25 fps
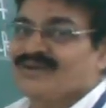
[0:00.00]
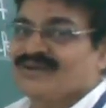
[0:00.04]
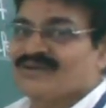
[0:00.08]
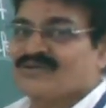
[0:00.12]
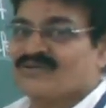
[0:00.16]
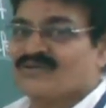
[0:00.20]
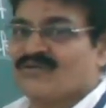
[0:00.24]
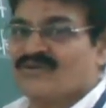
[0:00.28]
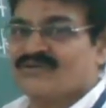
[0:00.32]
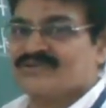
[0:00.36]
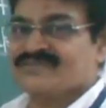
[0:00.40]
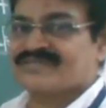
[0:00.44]

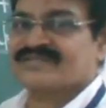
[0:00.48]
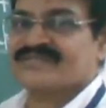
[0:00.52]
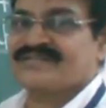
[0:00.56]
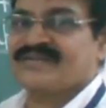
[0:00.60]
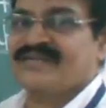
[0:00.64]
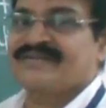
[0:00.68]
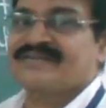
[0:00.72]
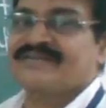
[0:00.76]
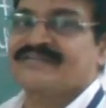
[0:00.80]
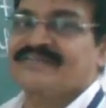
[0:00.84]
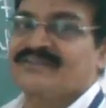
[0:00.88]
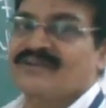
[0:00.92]

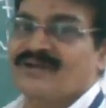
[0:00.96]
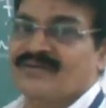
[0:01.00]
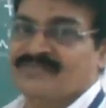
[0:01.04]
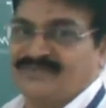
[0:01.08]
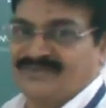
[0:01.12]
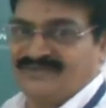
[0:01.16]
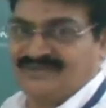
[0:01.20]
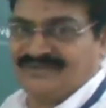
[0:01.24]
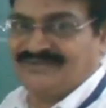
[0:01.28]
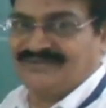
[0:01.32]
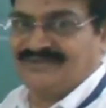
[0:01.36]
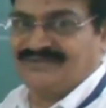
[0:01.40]

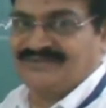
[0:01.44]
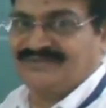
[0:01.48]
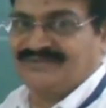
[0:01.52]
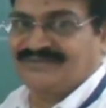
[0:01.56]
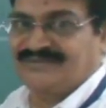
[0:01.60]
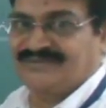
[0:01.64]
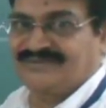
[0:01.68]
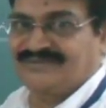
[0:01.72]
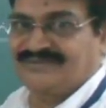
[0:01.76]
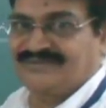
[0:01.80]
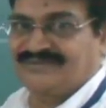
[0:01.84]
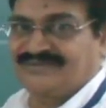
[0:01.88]
Constantinople.
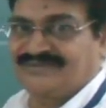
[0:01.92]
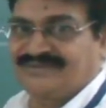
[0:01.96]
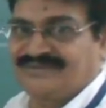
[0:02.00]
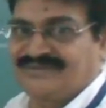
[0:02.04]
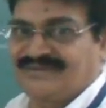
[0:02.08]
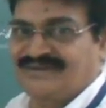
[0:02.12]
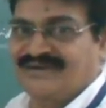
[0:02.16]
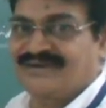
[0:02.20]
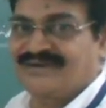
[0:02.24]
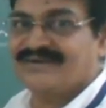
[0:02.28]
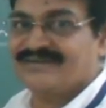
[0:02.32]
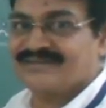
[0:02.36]

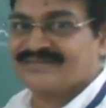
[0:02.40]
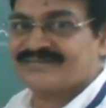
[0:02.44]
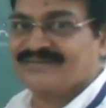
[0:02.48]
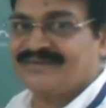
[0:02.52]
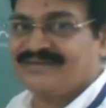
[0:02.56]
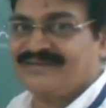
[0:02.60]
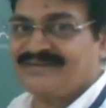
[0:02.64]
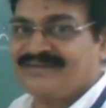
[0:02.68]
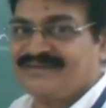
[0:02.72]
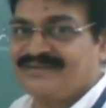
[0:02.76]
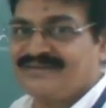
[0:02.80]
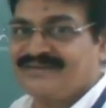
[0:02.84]

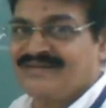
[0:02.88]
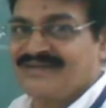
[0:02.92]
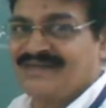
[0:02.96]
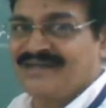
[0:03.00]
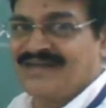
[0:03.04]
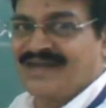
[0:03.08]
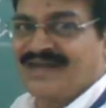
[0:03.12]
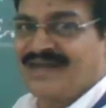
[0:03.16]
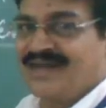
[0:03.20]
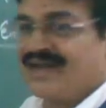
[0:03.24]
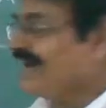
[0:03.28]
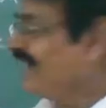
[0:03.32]

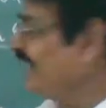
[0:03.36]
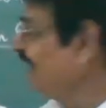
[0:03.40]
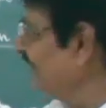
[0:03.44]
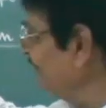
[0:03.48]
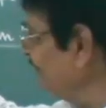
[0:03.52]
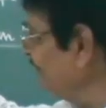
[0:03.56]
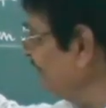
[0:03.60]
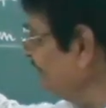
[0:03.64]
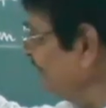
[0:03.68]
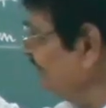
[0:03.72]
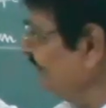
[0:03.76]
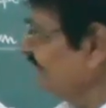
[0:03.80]
Understand?
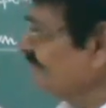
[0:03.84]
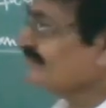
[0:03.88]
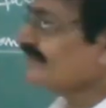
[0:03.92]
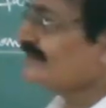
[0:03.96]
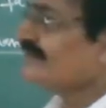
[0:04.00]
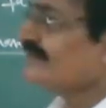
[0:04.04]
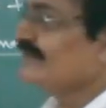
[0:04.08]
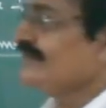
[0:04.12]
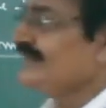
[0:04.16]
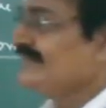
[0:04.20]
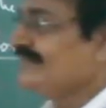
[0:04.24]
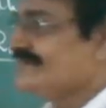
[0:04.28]
And
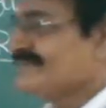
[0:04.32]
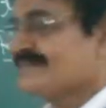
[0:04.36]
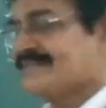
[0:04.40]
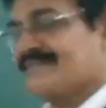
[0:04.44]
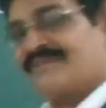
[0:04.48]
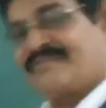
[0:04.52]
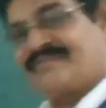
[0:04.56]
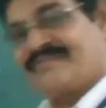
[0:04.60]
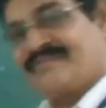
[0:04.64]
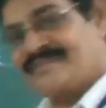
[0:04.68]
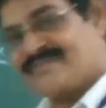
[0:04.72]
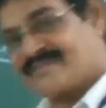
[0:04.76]
the its
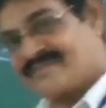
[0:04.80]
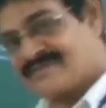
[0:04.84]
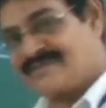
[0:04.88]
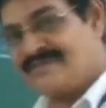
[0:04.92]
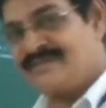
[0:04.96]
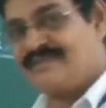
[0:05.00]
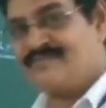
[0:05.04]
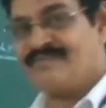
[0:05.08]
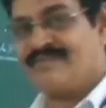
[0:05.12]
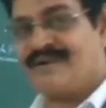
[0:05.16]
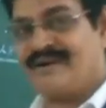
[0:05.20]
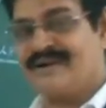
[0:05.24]

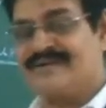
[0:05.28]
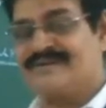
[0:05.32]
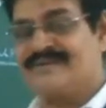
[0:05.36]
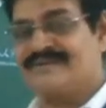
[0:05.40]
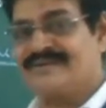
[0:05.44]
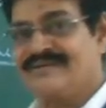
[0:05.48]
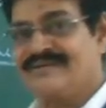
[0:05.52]
western part